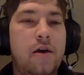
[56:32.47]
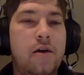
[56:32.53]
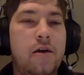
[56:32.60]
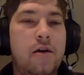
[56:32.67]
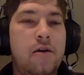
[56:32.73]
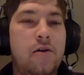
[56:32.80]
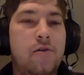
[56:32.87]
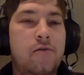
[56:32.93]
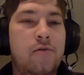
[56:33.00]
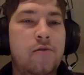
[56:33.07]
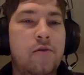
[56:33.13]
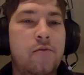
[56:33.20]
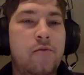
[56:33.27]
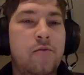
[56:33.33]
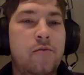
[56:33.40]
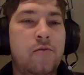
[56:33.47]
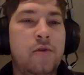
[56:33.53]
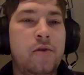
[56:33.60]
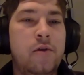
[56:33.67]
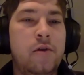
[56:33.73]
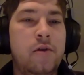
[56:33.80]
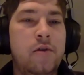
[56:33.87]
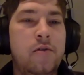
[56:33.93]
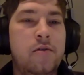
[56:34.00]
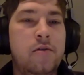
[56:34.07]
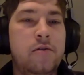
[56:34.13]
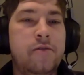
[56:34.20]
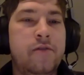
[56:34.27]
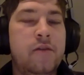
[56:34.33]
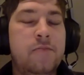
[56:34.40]
you know, when
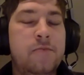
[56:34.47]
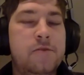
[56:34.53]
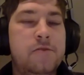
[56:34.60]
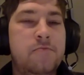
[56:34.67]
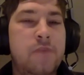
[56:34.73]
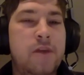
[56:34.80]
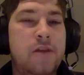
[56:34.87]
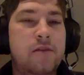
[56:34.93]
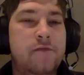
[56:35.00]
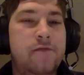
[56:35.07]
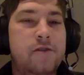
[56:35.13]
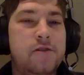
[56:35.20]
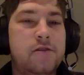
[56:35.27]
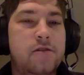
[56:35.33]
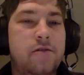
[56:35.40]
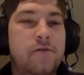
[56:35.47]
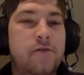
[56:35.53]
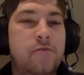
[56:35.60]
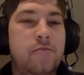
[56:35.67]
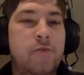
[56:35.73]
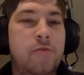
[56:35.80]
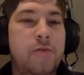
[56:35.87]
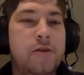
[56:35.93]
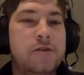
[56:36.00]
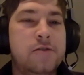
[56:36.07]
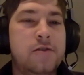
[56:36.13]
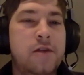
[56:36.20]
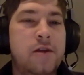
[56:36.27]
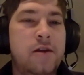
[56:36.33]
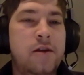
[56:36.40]
developers made the first few MOBAs,
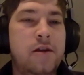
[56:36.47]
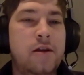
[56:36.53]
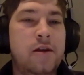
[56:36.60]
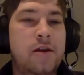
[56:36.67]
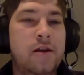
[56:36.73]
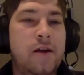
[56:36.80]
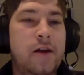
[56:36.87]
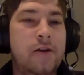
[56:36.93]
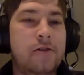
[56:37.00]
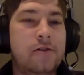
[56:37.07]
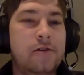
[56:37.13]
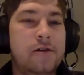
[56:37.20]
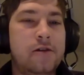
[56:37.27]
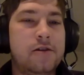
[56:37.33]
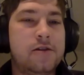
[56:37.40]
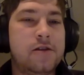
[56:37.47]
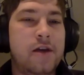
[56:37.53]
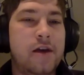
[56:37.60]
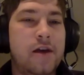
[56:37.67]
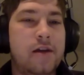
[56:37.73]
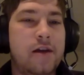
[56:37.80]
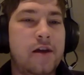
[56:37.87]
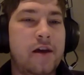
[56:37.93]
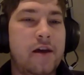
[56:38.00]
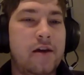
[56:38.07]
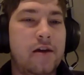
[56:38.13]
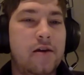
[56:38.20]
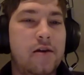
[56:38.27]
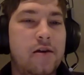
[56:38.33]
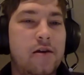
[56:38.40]
they didn't inherently say
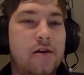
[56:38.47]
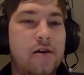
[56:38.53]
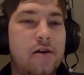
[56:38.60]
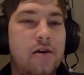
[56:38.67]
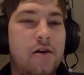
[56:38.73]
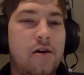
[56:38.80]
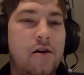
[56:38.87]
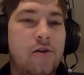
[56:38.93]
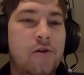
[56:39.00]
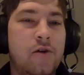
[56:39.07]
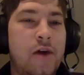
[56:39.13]
like, okay,